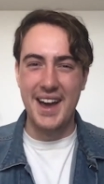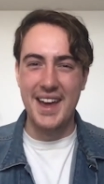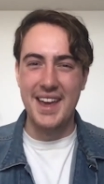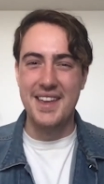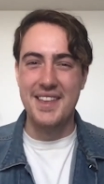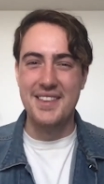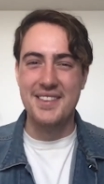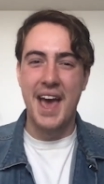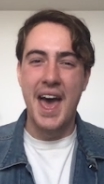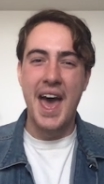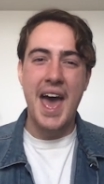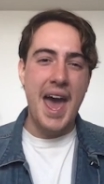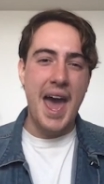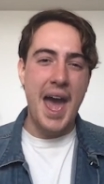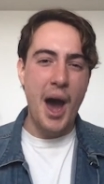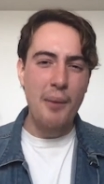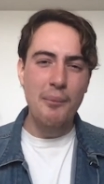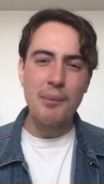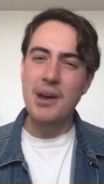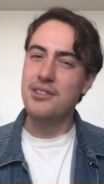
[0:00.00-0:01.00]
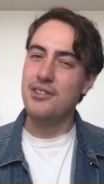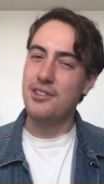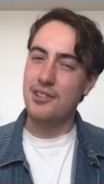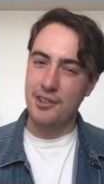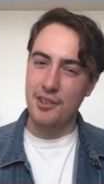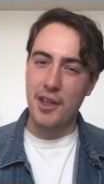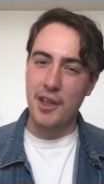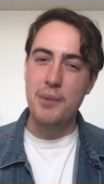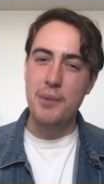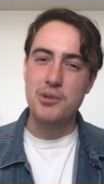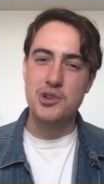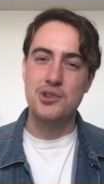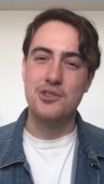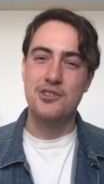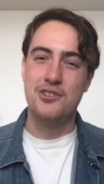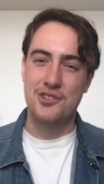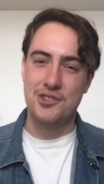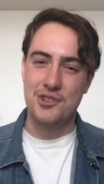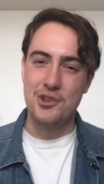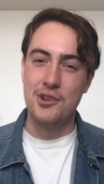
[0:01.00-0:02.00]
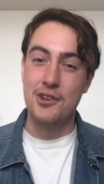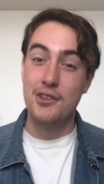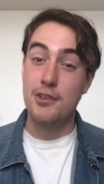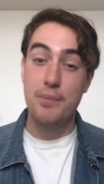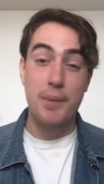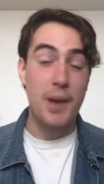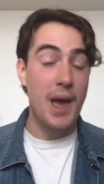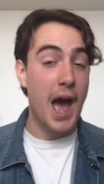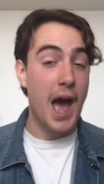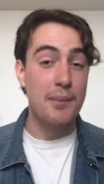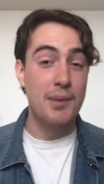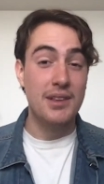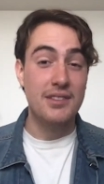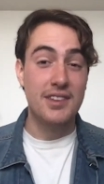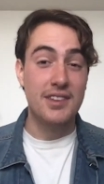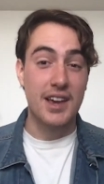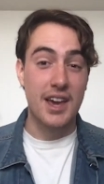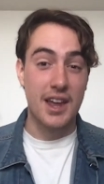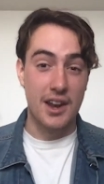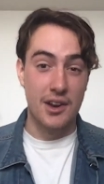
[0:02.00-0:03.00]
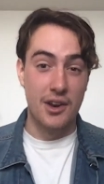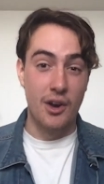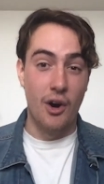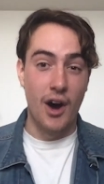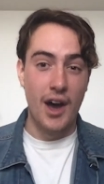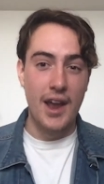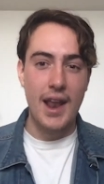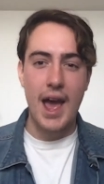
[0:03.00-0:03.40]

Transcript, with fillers: is how much sleep should students be aiming to get a night?